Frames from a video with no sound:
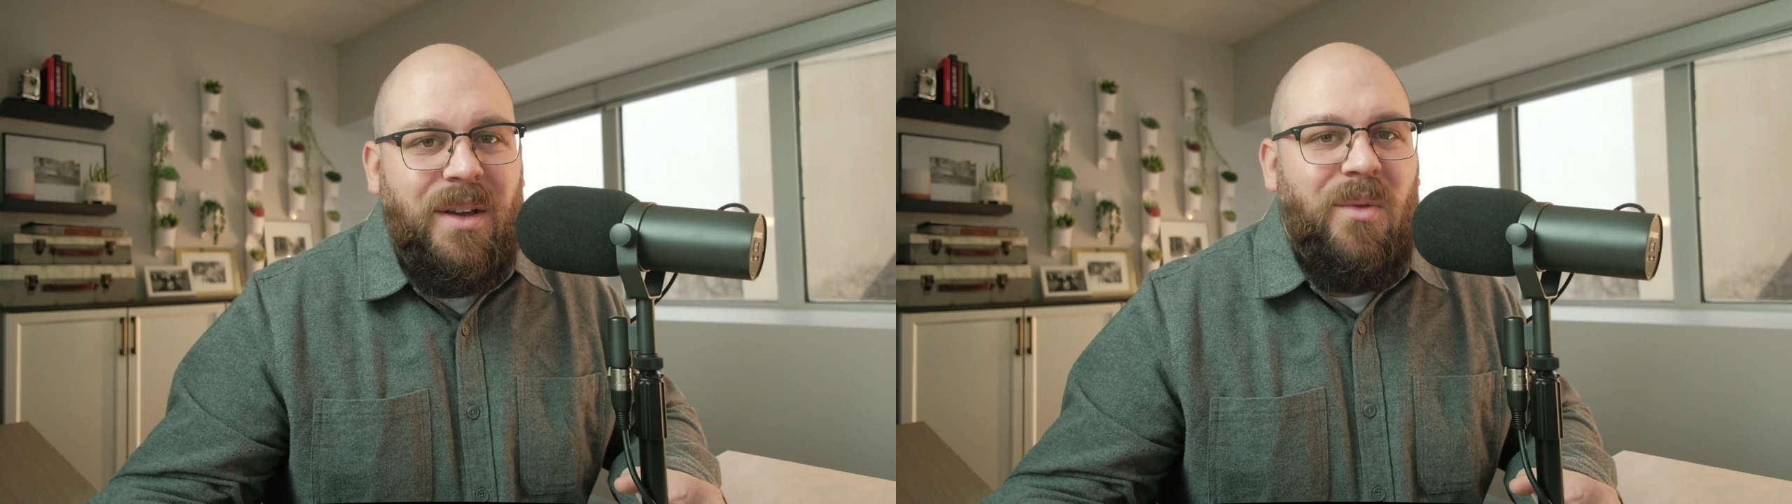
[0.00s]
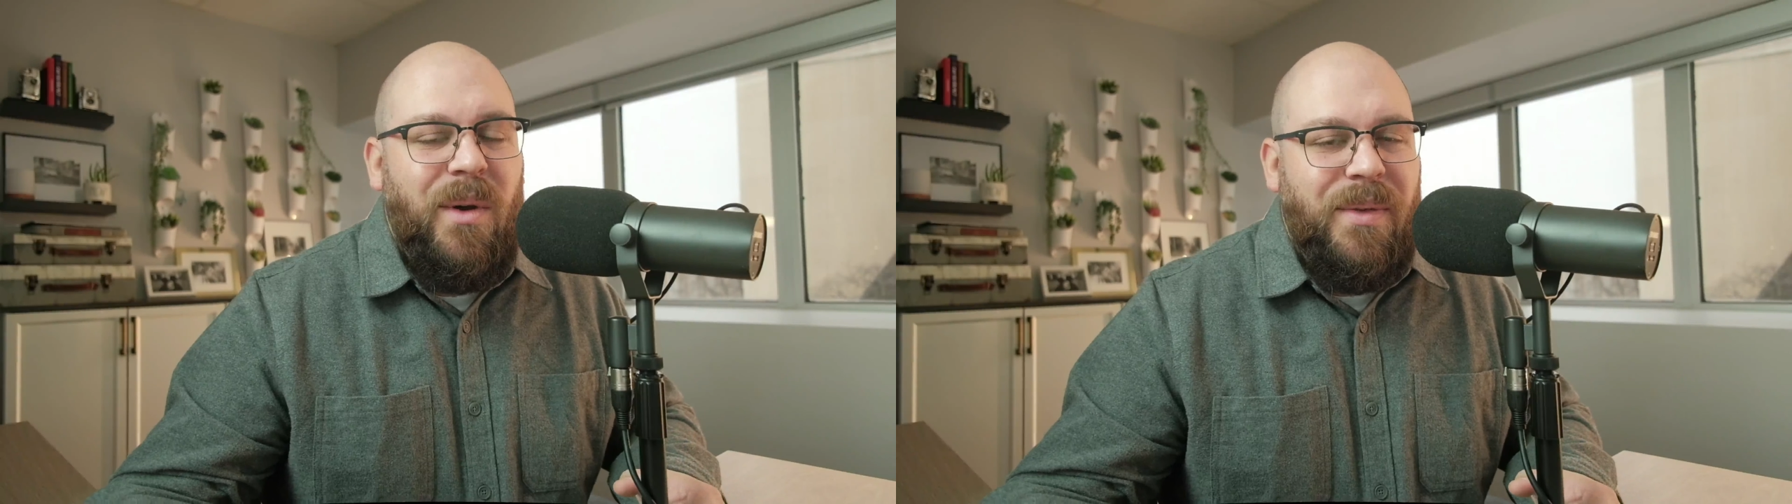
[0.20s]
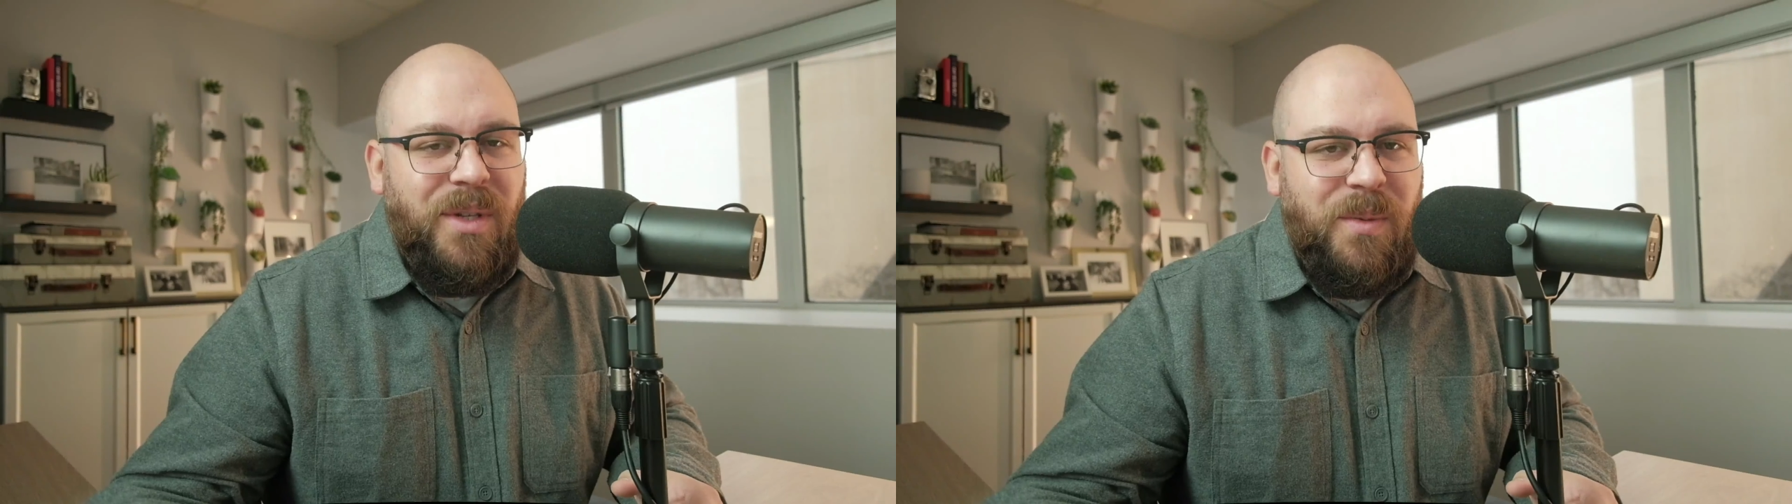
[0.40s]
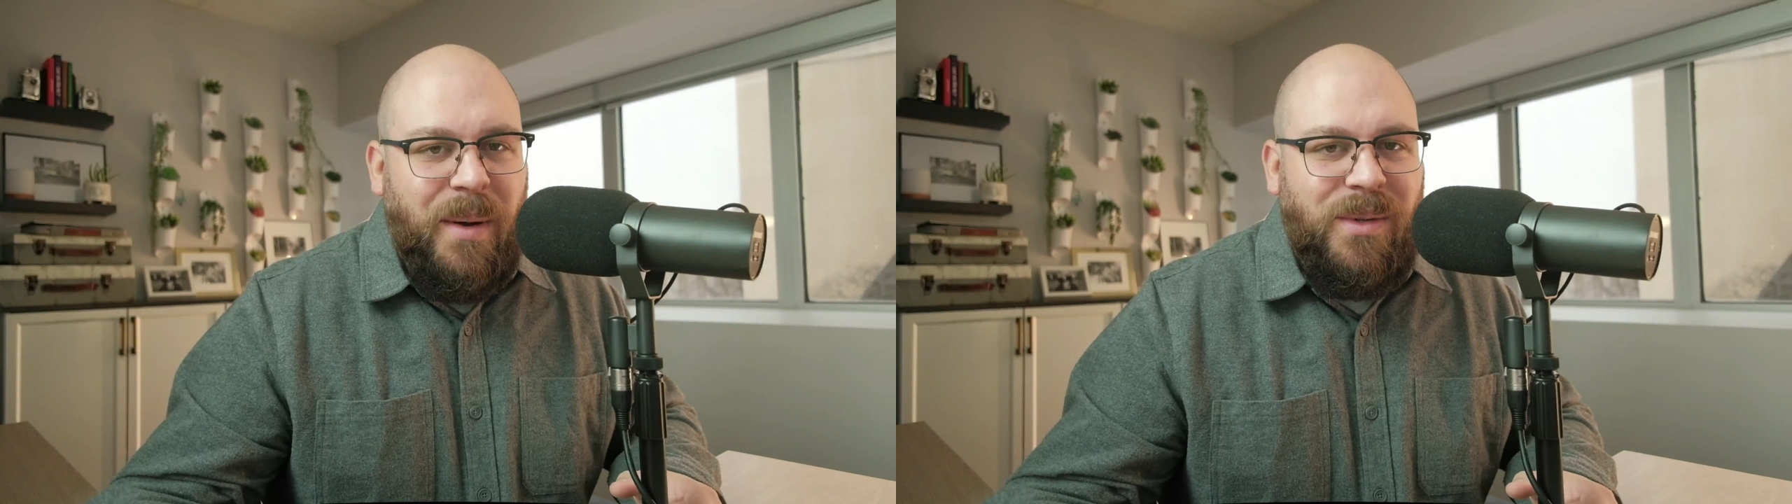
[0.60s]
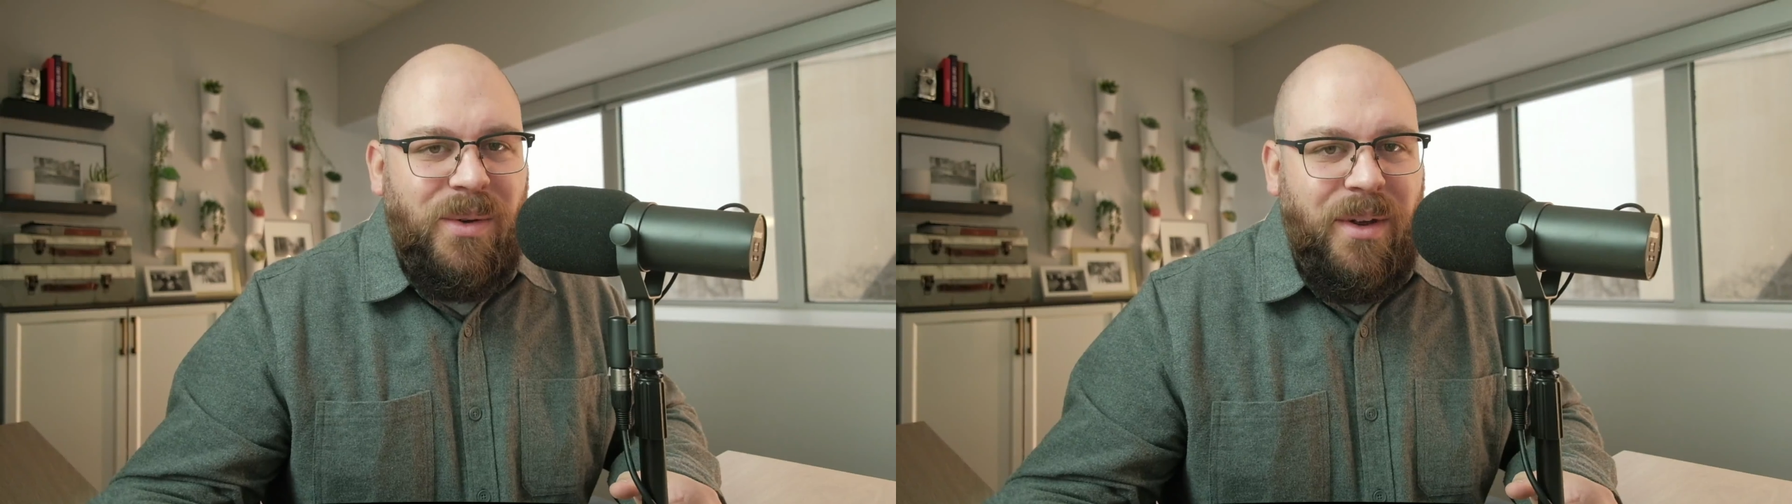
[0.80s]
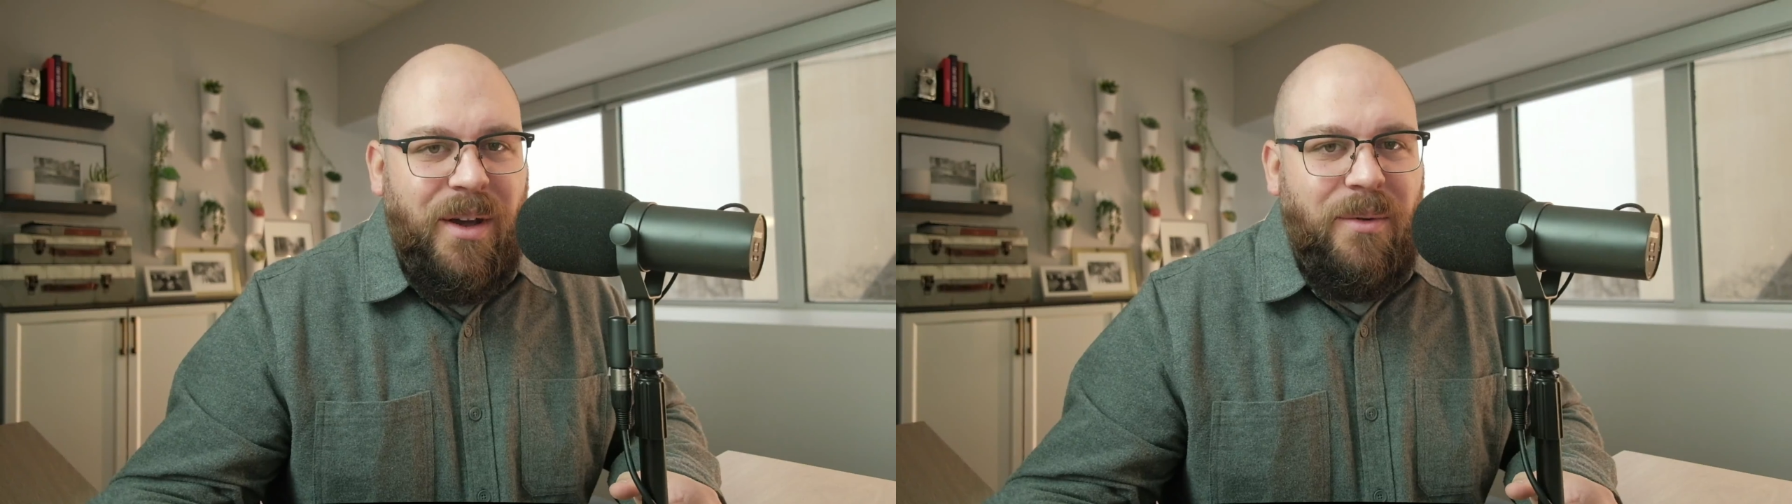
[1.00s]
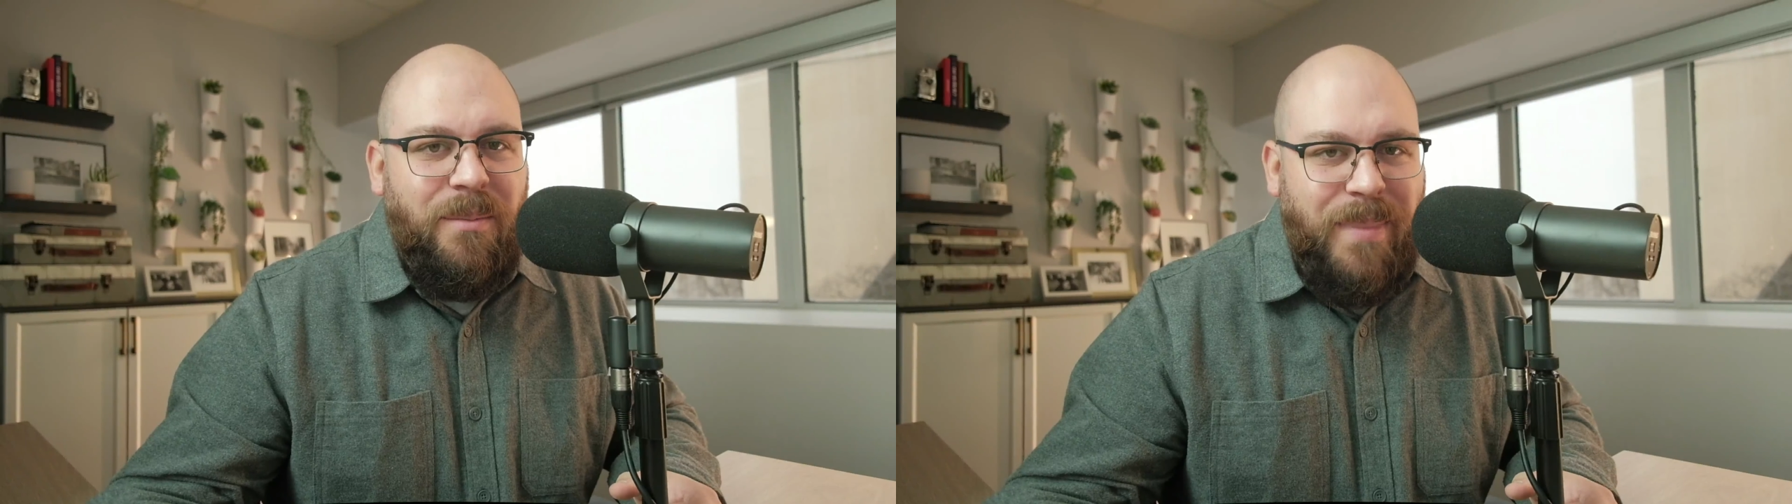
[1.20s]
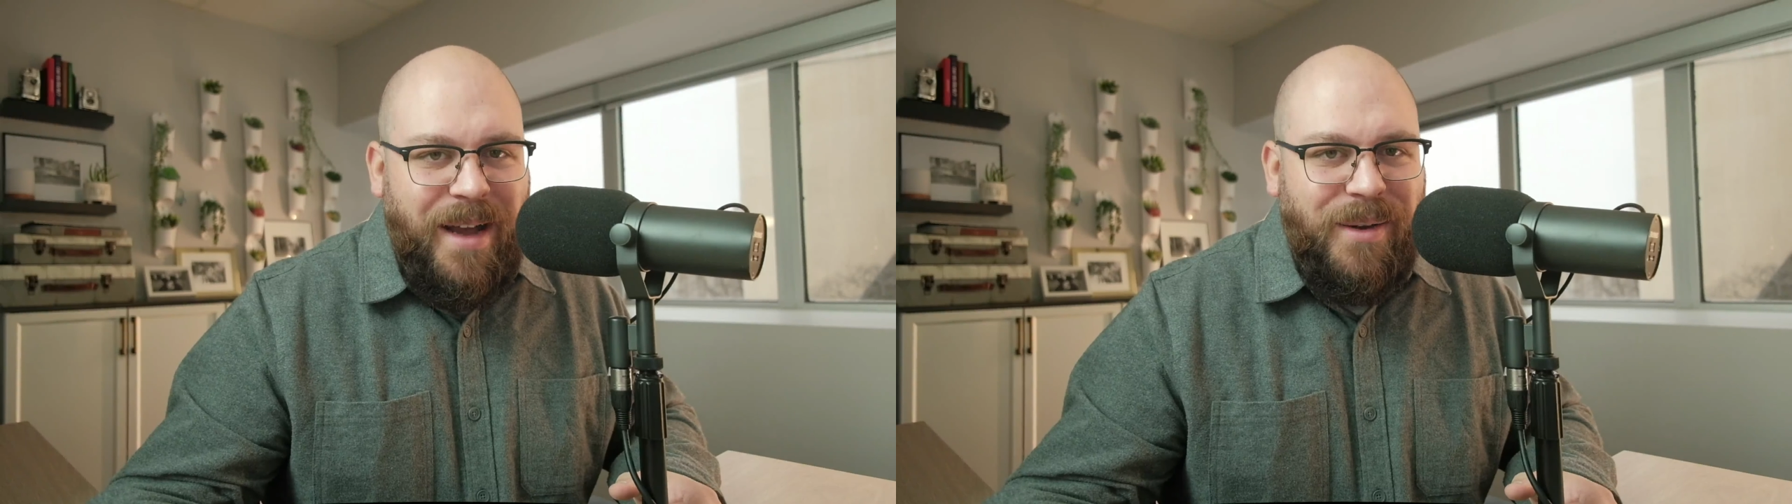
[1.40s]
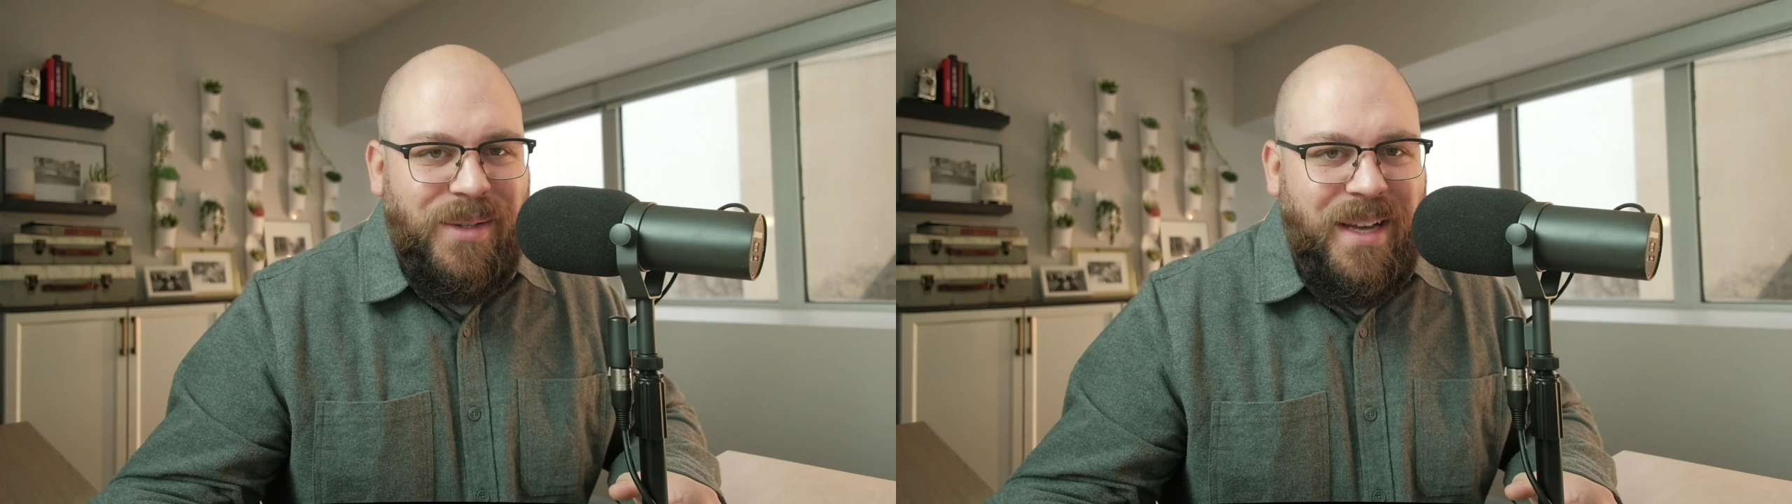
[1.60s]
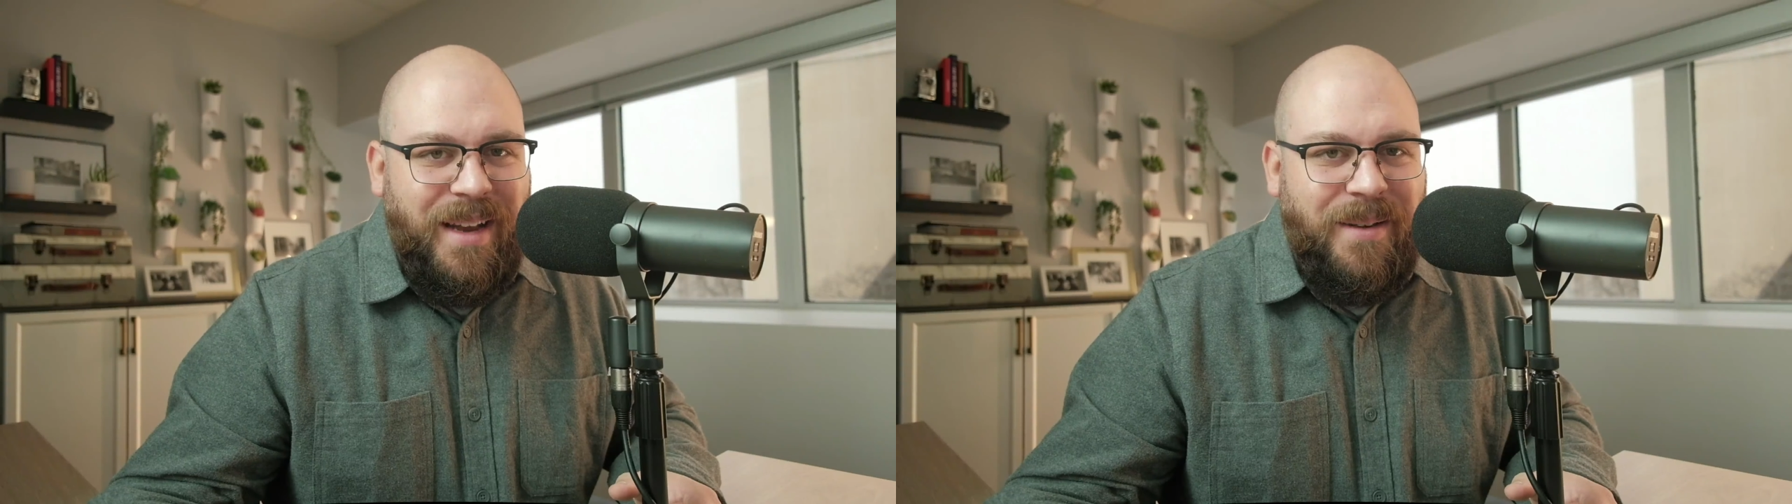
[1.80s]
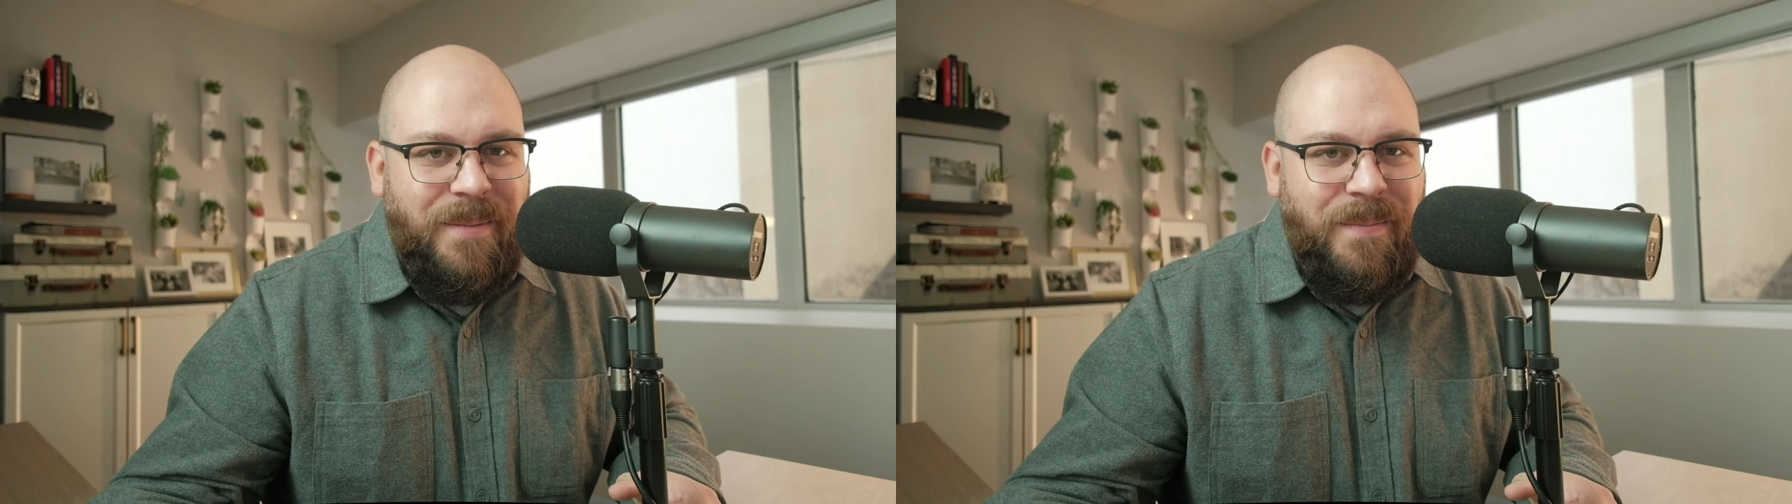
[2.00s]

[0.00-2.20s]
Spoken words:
with Sprout Studio by your side.